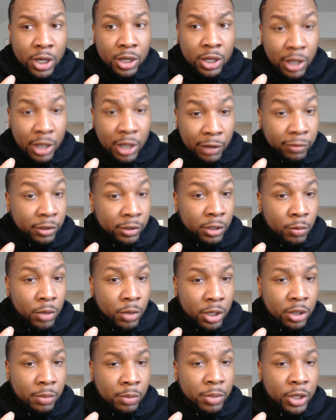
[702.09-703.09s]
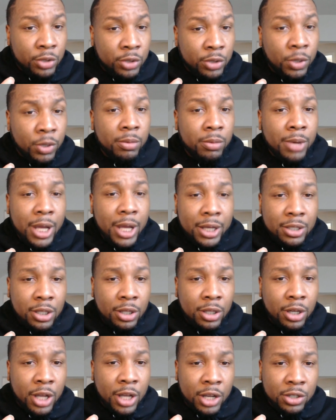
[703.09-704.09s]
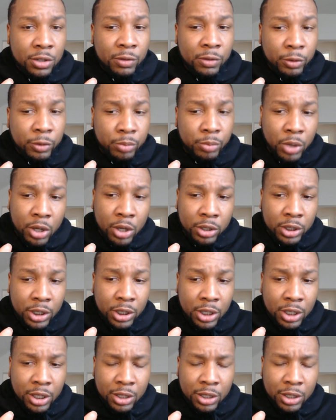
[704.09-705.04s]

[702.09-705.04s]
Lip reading: And definitely one of the best running backs in the National Football League.